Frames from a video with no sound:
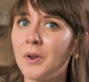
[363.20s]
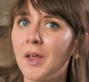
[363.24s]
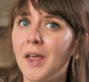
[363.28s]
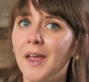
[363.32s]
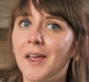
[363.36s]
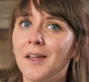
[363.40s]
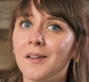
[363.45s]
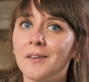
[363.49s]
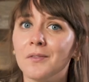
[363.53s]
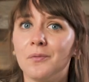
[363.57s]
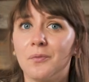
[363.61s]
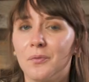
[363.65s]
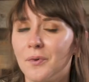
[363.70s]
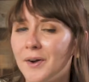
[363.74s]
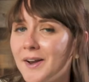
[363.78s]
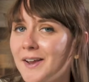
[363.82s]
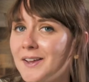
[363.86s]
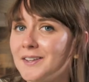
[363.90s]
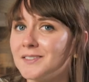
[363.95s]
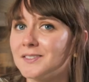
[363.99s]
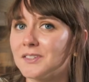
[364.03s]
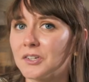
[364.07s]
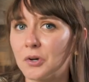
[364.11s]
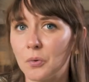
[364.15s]
and
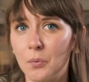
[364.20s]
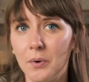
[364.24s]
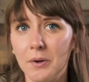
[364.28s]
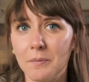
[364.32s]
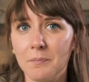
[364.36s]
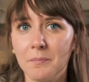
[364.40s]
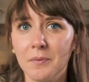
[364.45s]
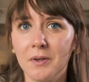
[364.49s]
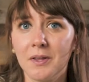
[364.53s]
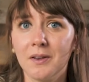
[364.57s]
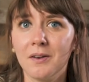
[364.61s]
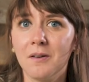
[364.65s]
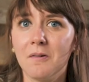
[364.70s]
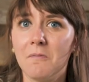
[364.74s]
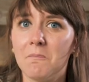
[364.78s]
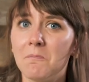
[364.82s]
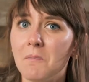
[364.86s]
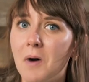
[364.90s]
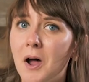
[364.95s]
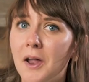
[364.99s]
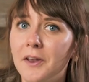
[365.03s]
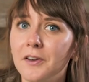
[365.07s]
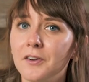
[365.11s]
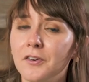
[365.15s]
Ring's equipment,
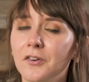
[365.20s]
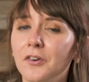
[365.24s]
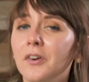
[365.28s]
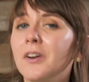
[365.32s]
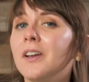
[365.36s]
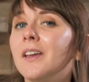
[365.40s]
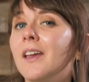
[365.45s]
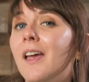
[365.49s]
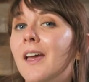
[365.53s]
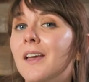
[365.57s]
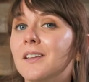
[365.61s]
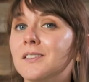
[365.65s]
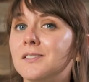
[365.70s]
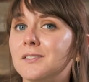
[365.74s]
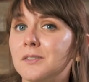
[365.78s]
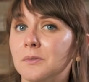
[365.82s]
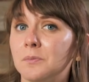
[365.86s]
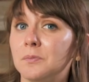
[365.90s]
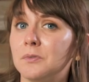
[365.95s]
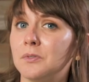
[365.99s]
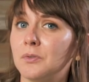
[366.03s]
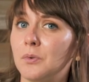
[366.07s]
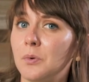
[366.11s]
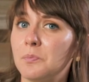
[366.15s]
monitoring, and
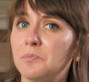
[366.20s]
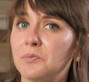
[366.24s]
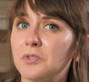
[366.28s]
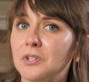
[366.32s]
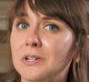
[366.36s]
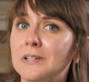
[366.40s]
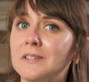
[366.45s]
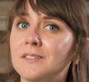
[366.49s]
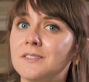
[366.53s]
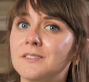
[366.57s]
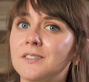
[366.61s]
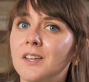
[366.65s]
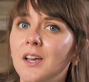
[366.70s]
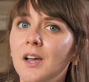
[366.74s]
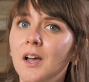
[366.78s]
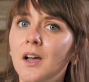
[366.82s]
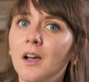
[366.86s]
subscriptions.